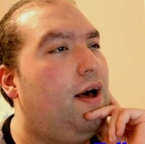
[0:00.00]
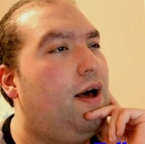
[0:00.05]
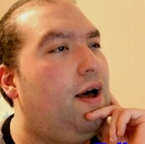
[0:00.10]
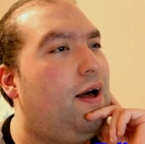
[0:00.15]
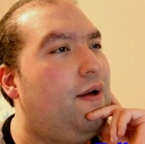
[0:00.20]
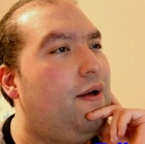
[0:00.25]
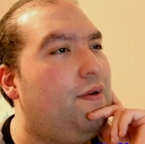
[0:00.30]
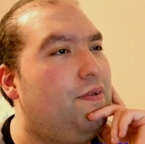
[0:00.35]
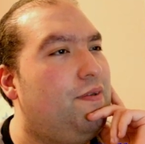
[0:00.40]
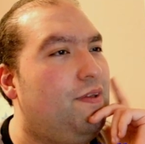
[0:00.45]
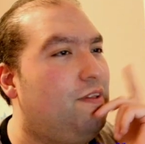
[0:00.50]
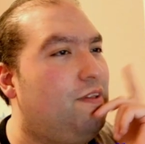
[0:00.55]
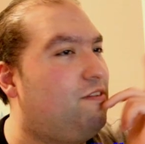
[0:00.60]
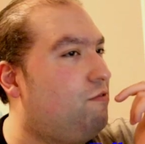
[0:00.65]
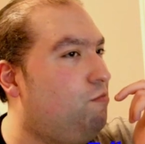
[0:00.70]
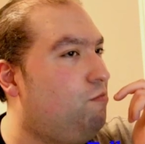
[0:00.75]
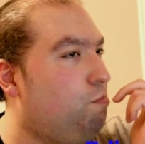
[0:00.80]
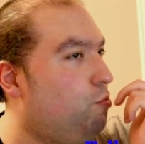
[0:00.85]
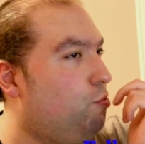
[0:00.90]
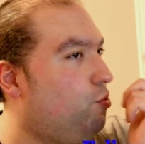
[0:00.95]
It's
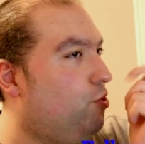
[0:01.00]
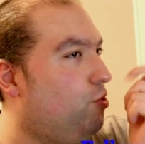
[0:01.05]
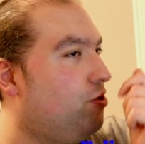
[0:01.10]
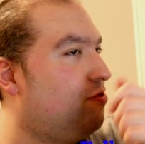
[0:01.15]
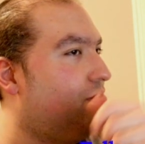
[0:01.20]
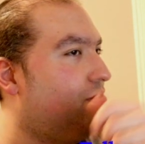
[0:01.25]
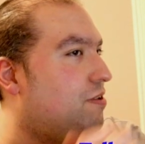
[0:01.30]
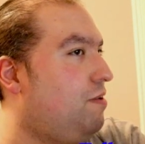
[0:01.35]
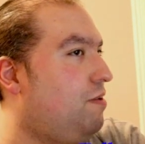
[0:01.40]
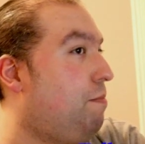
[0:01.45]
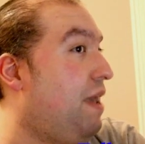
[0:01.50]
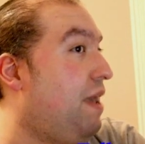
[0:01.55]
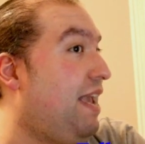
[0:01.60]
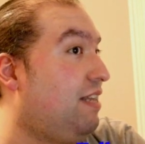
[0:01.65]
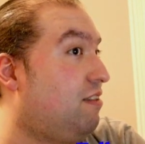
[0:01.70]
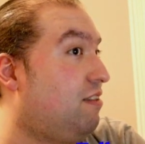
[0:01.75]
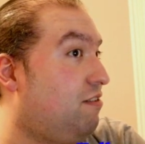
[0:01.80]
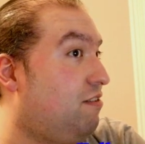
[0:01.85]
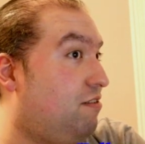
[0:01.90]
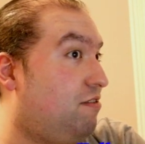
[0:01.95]
mostly
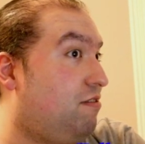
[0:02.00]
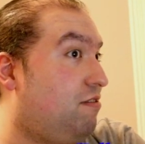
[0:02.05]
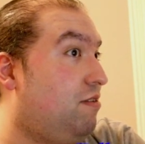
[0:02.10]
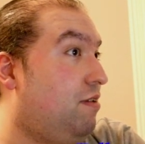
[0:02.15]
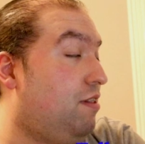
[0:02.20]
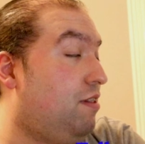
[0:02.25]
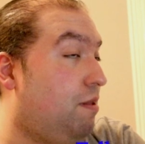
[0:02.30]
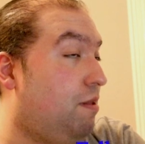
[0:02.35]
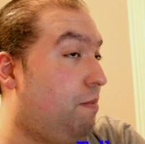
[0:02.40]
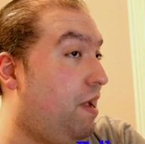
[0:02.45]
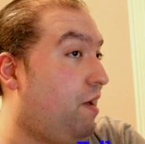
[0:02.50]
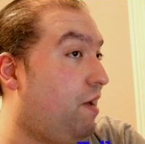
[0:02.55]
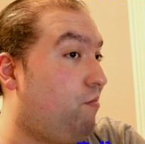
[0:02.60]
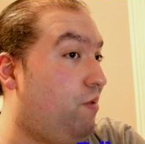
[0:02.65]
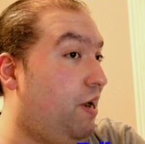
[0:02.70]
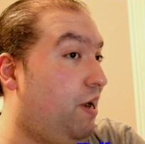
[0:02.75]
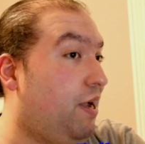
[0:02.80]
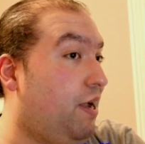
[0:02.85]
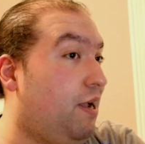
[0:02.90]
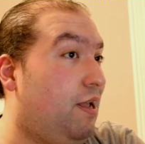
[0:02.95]
mates in the back
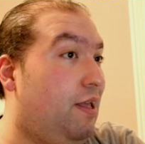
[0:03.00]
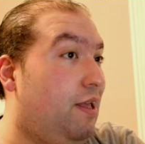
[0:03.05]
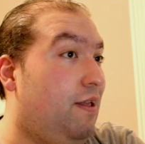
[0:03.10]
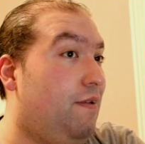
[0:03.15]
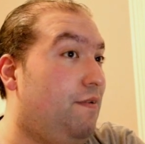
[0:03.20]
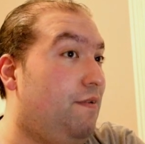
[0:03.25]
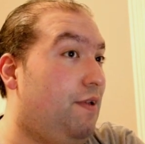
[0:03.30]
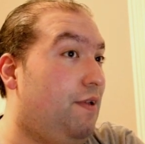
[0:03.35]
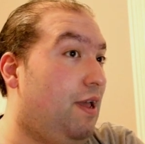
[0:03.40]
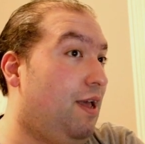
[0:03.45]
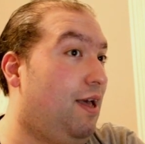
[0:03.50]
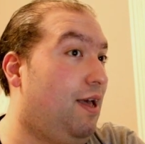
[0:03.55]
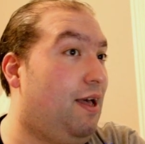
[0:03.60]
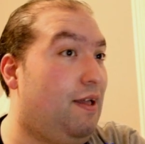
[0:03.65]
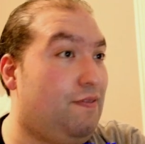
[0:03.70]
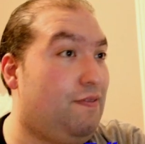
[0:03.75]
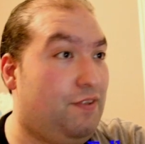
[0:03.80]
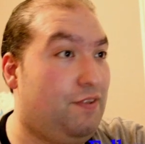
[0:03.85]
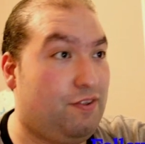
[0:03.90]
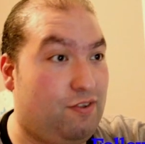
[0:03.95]
rank, and
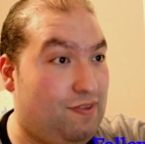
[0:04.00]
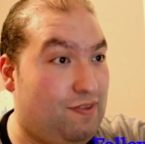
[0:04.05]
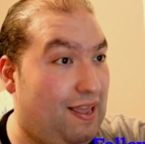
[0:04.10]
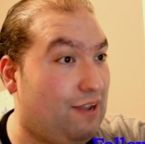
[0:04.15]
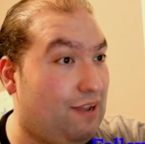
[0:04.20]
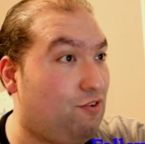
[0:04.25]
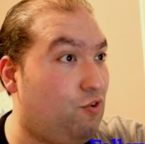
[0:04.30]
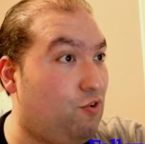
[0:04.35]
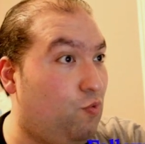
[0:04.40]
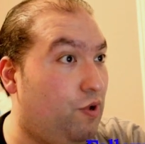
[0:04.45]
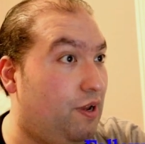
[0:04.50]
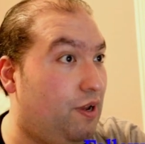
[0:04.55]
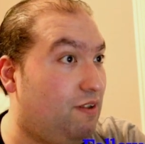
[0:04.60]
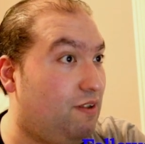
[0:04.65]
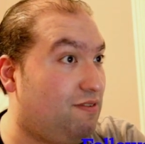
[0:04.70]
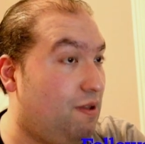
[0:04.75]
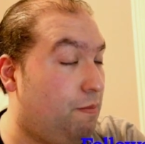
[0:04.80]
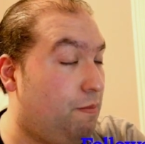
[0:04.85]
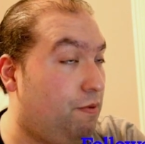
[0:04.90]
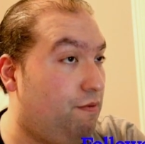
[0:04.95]
this is actually one
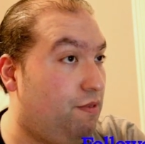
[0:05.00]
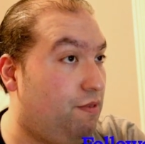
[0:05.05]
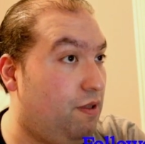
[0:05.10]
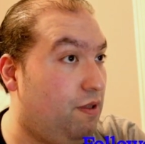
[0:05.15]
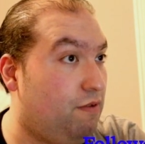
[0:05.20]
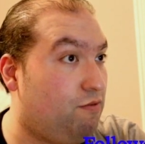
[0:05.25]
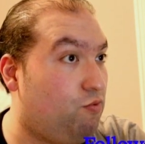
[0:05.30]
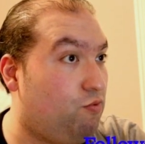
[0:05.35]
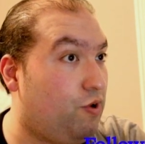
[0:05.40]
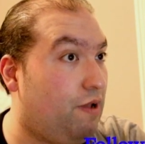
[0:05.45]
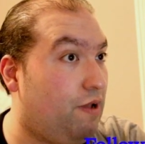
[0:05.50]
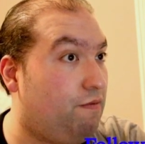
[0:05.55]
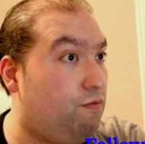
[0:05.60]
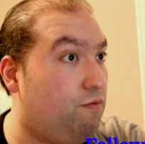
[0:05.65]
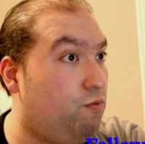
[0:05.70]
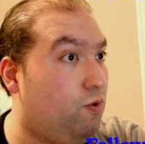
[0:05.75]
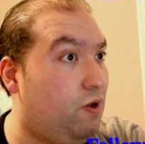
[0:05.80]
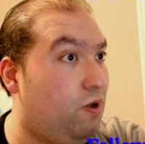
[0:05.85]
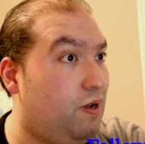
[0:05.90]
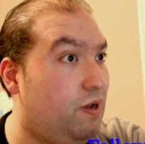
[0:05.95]
example of this, rook
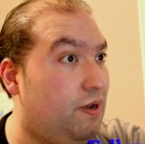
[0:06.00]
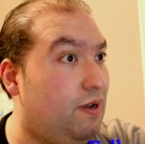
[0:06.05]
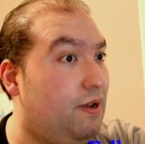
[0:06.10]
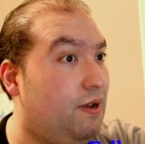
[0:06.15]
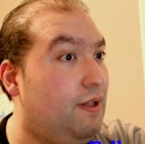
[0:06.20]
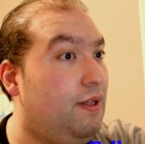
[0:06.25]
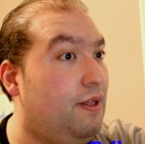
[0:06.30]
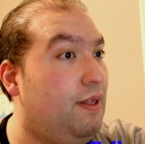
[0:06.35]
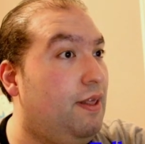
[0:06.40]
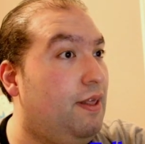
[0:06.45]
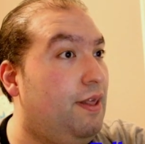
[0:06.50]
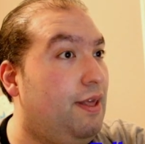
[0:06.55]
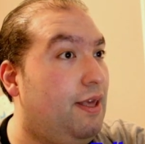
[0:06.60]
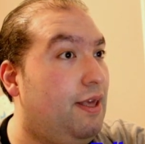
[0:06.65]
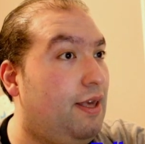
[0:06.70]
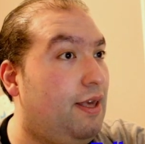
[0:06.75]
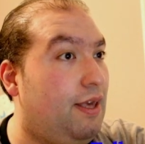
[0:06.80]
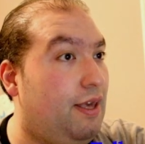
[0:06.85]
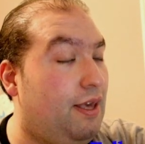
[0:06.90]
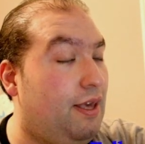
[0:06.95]
f1,
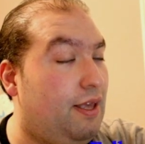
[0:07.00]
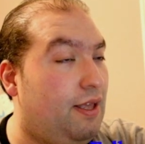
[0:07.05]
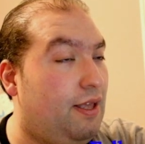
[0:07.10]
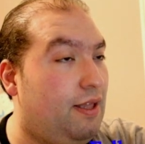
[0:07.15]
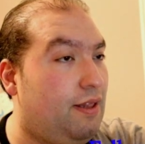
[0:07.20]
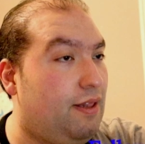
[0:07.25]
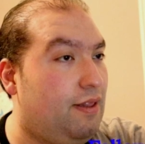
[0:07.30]
and